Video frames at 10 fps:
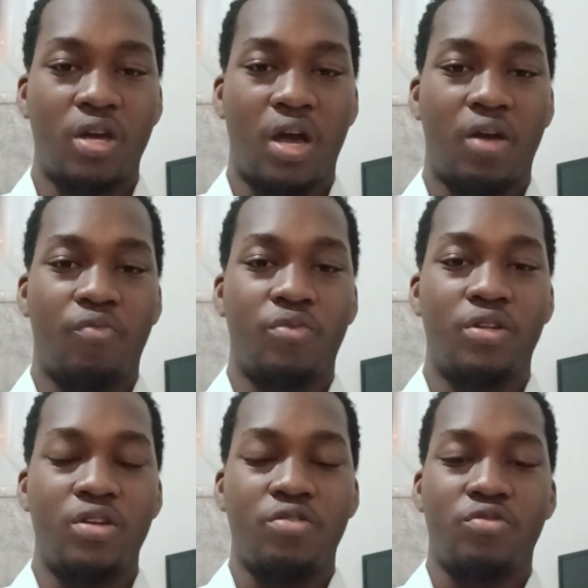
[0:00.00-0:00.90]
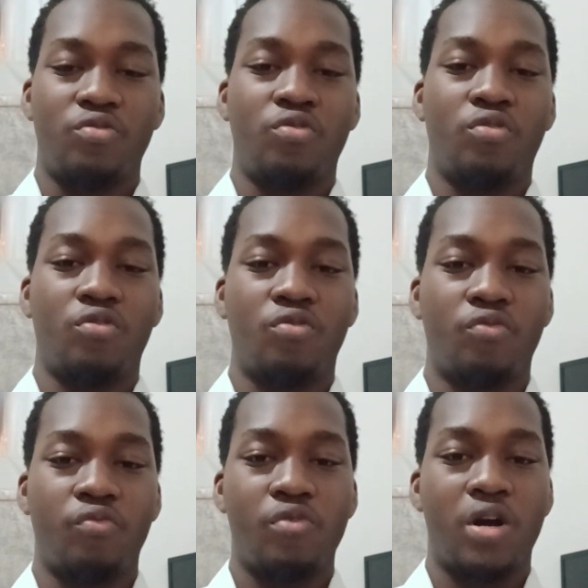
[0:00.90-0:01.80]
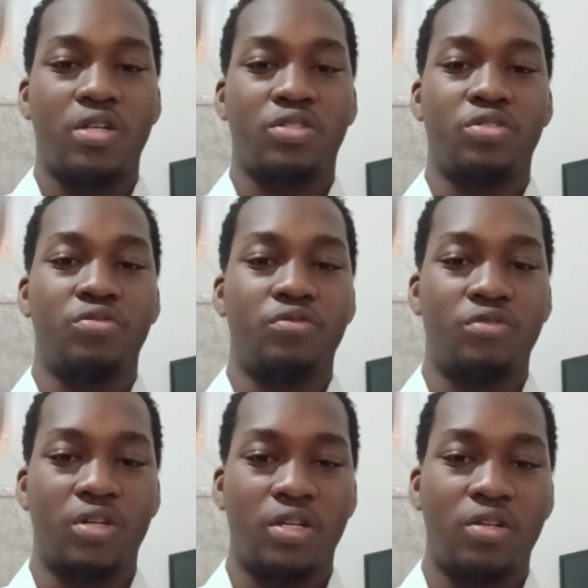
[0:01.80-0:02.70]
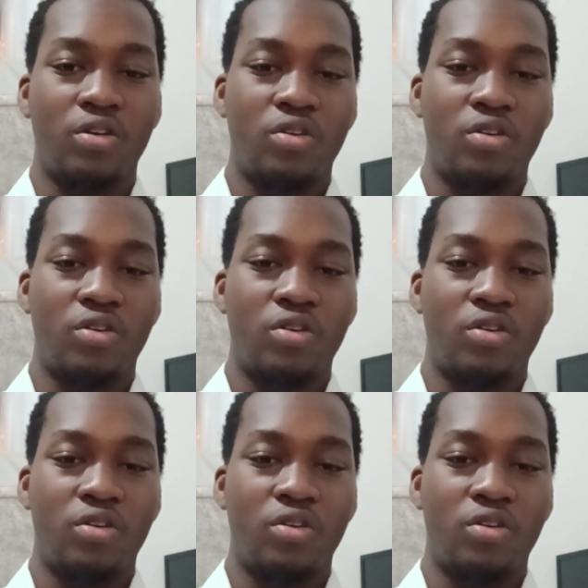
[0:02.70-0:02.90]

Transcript: and we need to know who has children